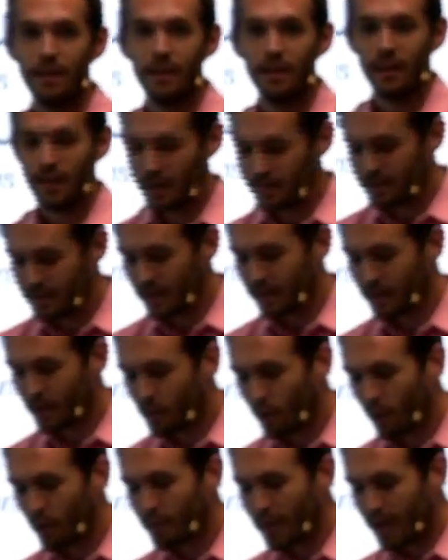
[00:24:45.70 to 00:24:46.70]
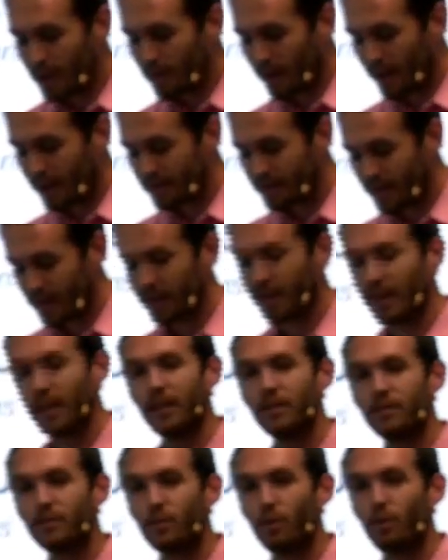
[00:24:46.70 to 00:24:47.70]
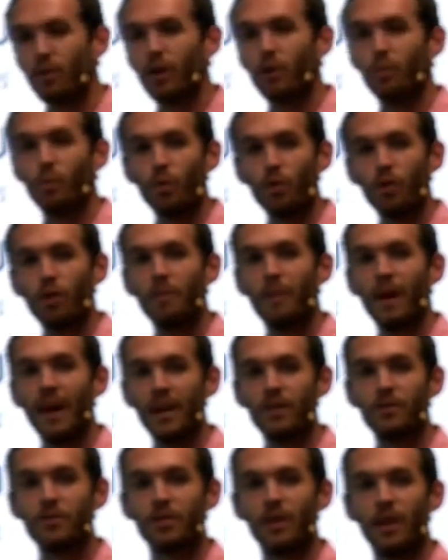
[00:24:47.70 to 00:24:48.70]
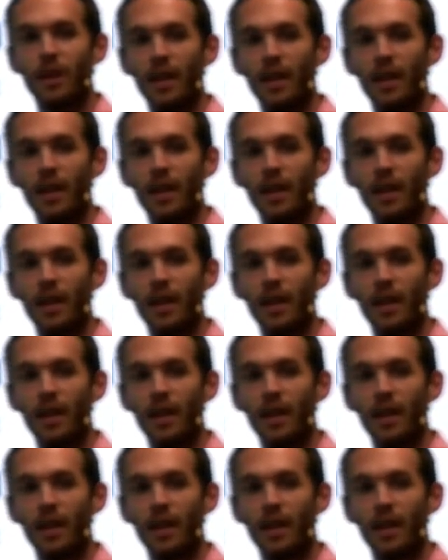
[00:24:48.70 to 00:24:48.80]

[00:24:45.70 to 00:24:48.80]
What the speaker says: Consider the quote made by secular historian William H.